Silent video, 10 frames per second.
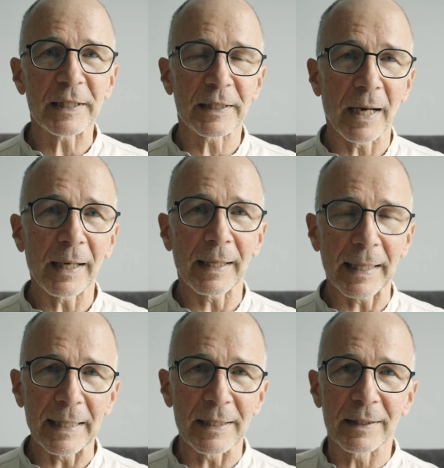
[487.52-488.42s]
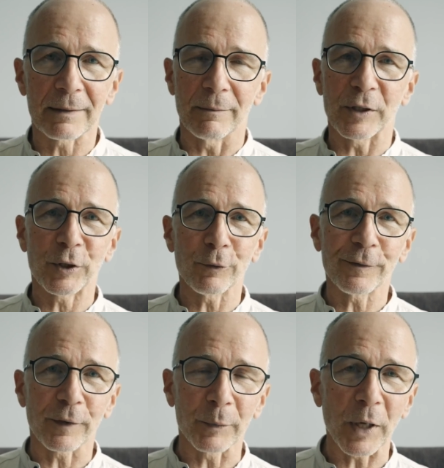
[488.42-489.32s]
style is shoot
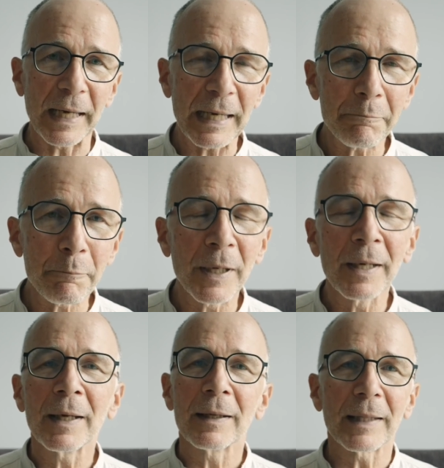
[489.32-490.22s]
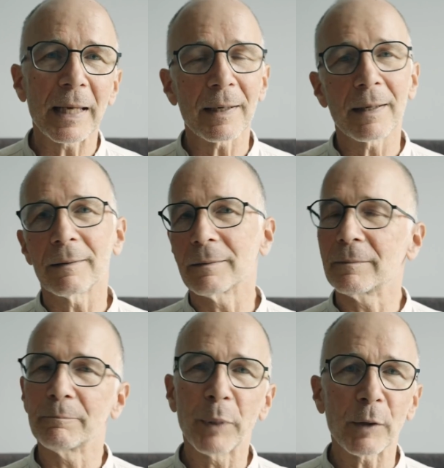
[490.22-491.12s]
from the hip, then
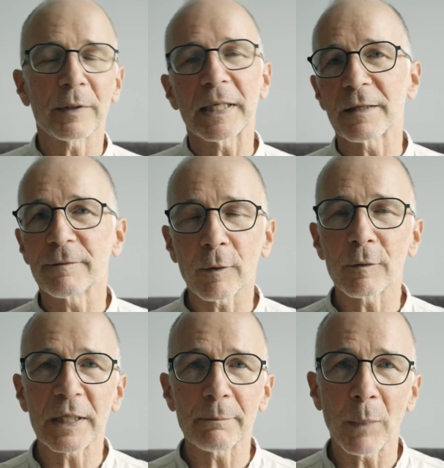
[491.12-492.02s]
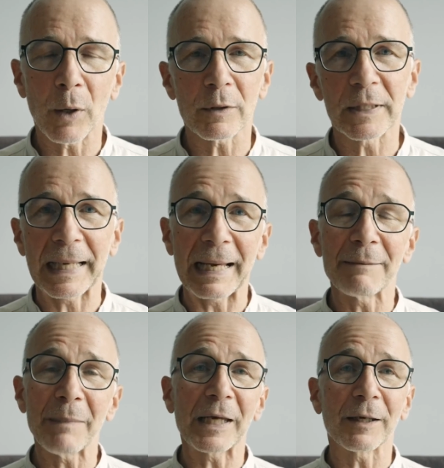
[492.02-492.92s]
both these focusing modes
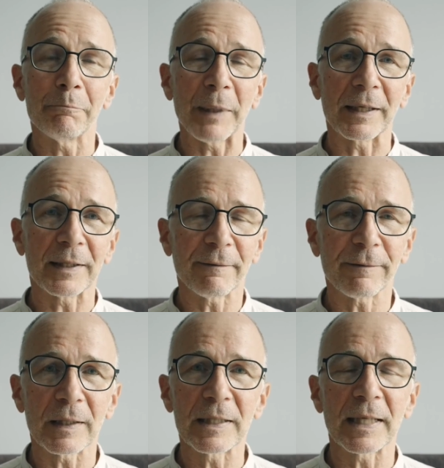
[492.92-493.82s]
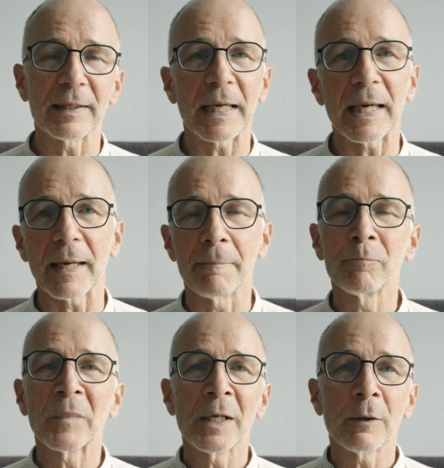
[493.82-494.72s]
can make a big difference, and they
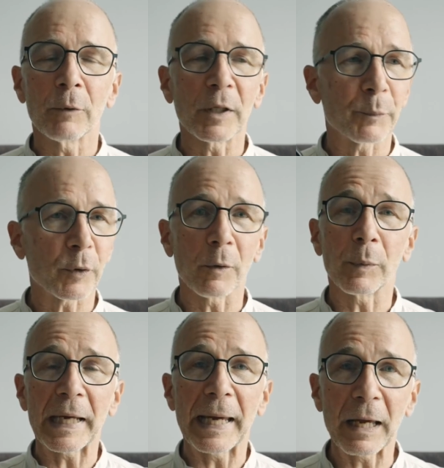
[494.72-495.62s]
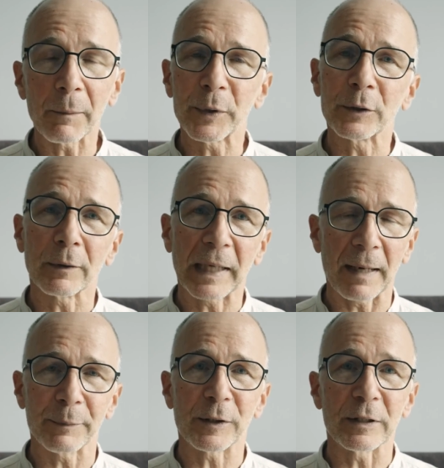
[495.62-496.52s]
will probably help you to
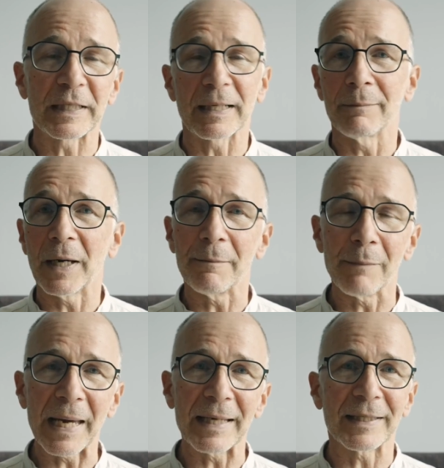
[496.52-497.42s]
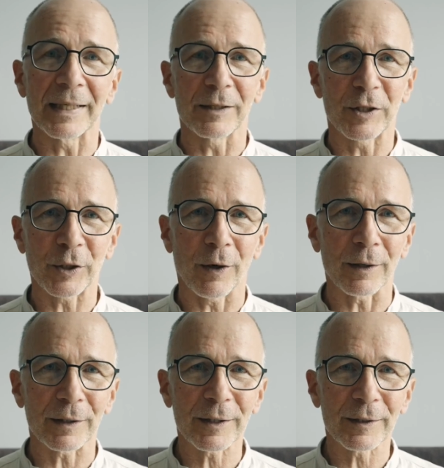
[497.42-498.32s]
capture some amazing
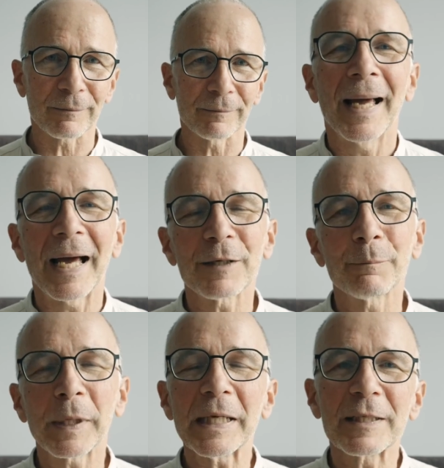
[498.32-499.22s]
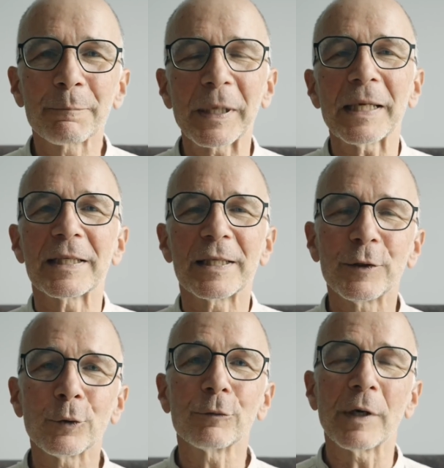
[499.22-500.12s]
shots. And please
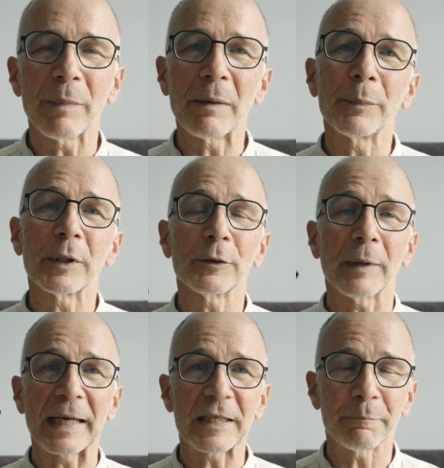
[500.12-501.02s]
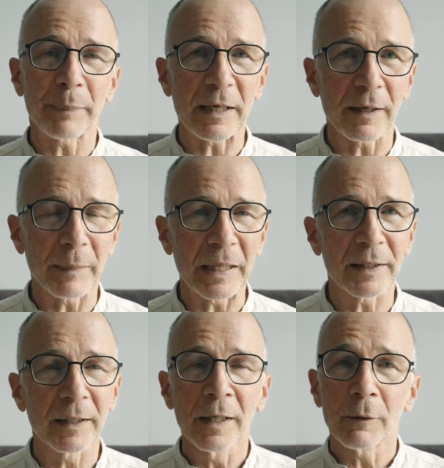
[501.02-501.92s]
do remember to
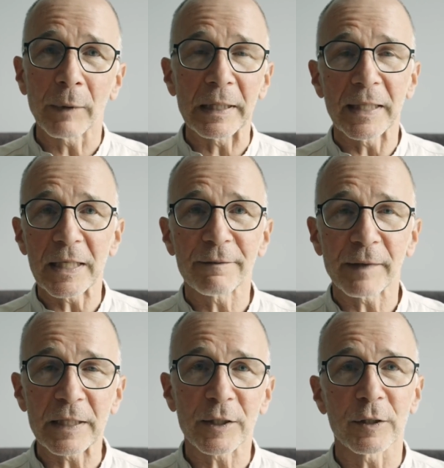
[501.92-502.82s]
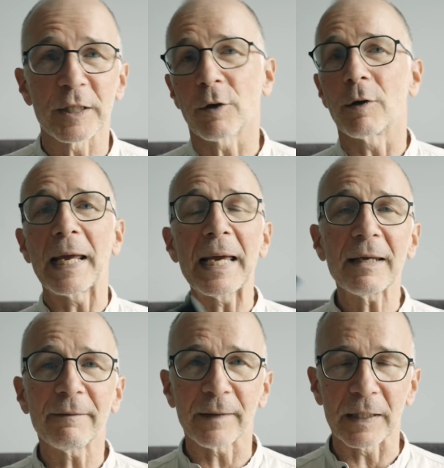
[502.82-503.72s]
experiment with these features or
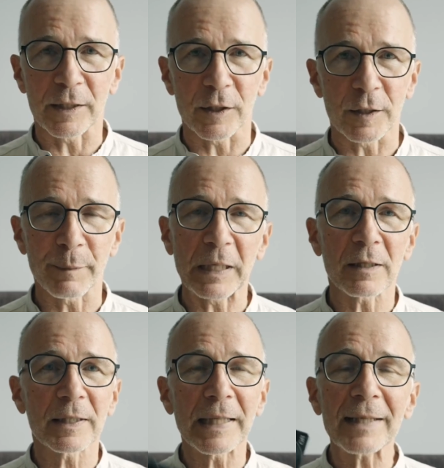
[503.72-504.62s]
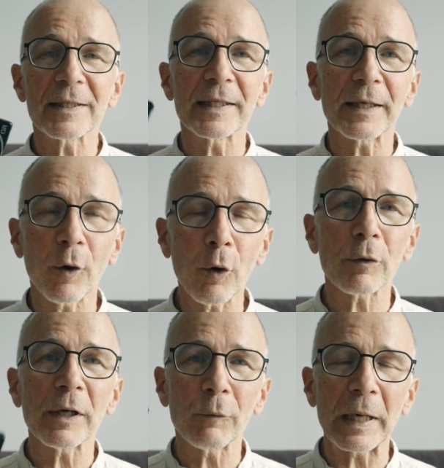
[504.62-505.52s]
any features, because that's the
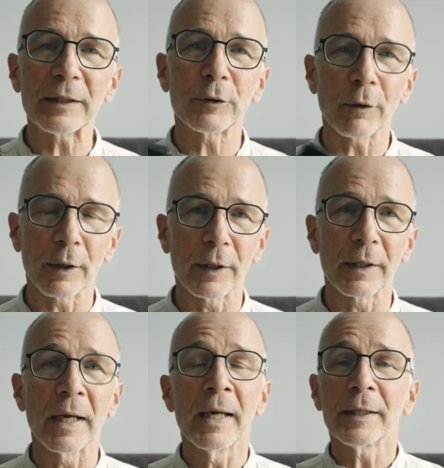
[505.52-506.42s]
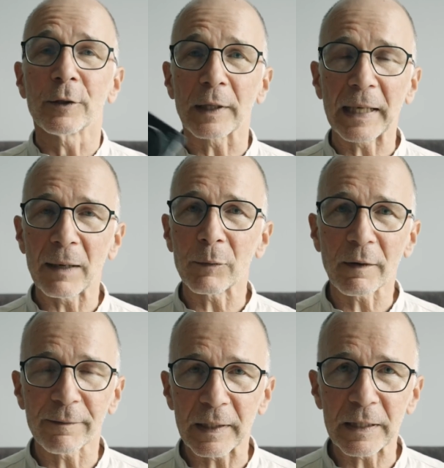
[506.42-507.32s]
only way to learn your
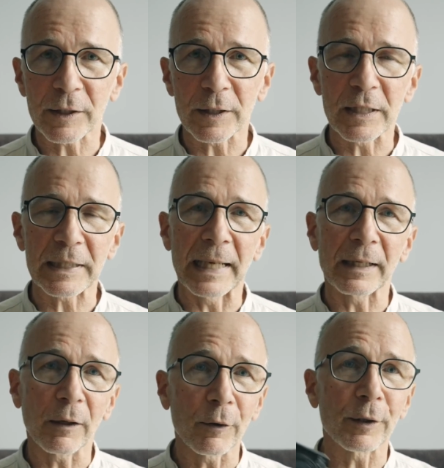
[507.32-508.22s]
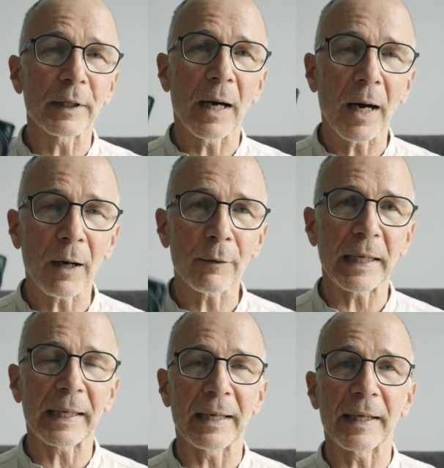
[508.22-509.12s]
camera features and learn how
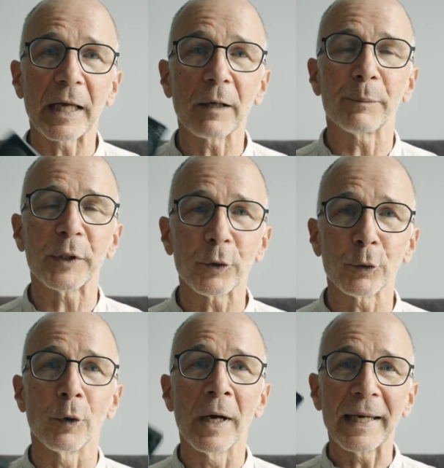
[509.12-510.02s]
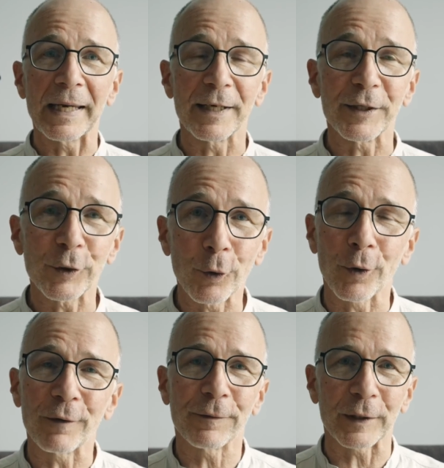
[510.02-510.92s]
they can help you in
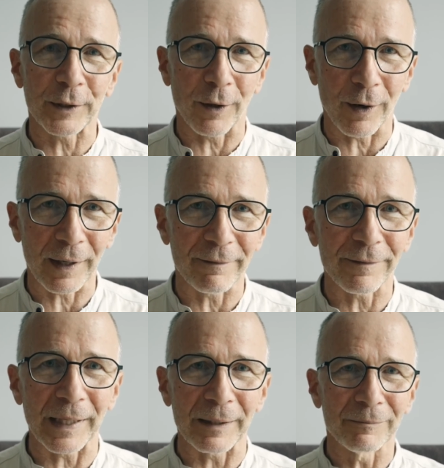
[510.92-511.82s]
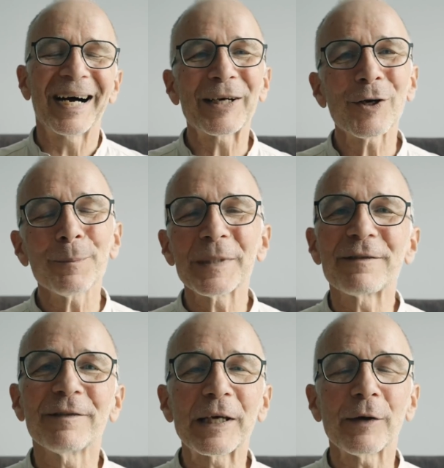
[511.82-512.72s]
your photography. I hope this
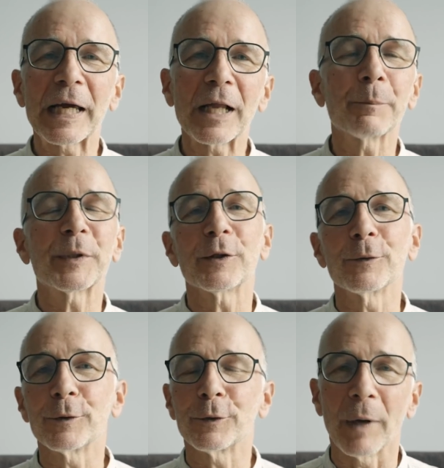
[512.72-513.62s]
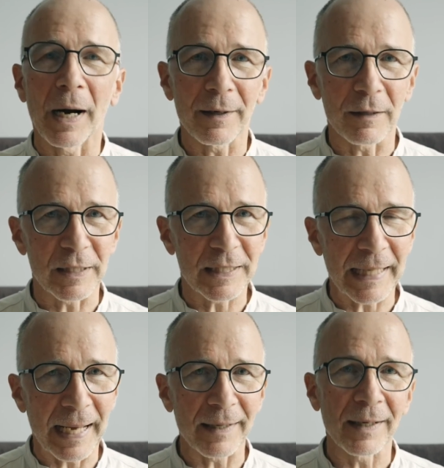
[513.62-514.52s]
video helped you to
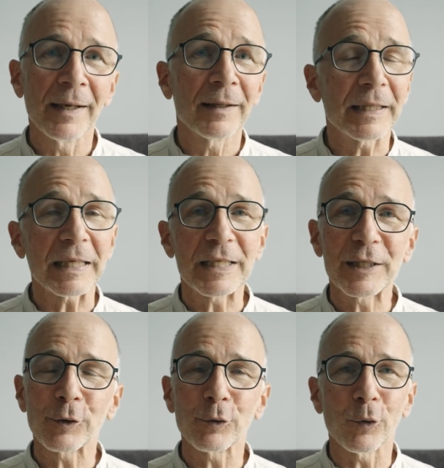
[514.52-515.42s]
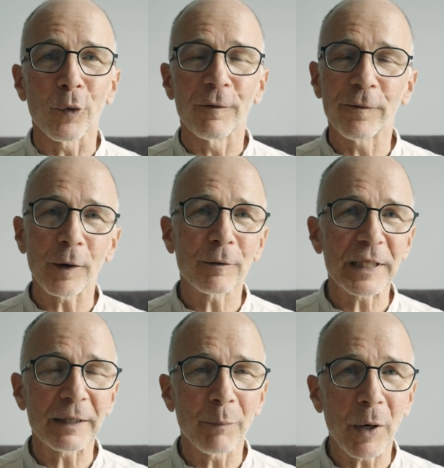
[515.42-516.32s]
understand these 2
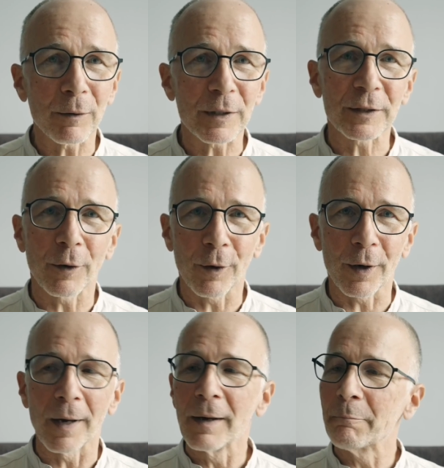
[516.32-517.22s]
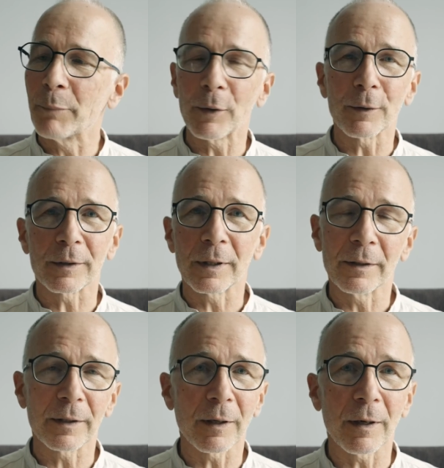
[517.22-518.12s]
focusing modes on both
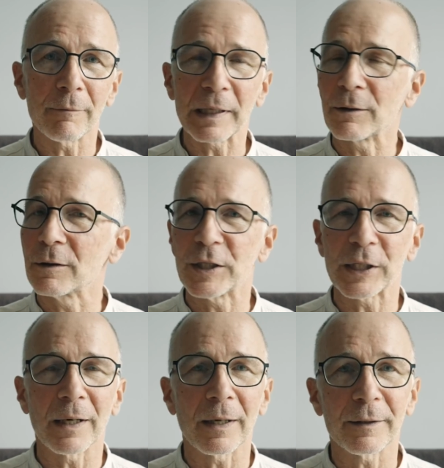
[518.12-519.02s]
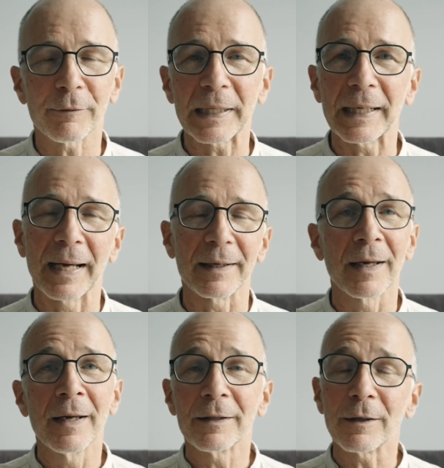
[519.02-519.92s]
the Ricoh GR3 and
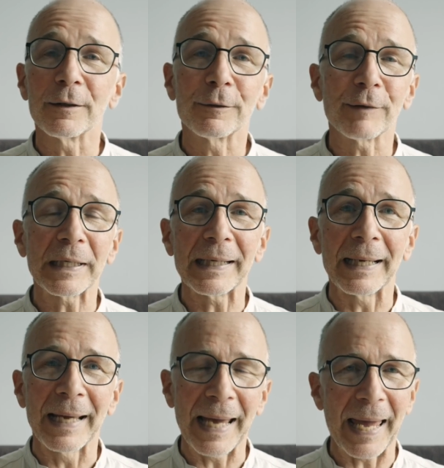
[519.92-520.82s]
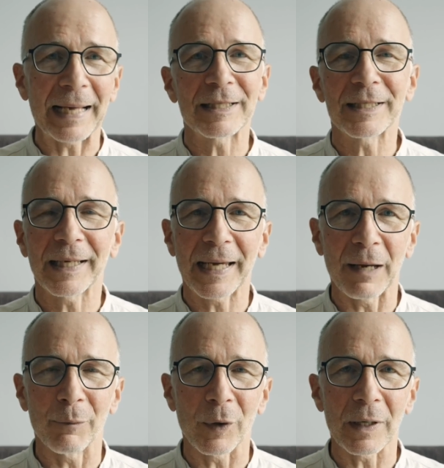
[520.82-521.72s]
the IIIx
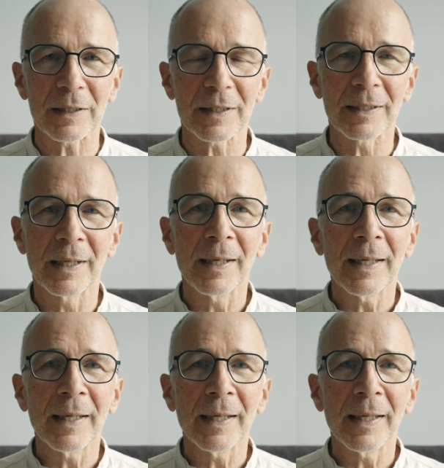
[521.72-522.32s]
cameras.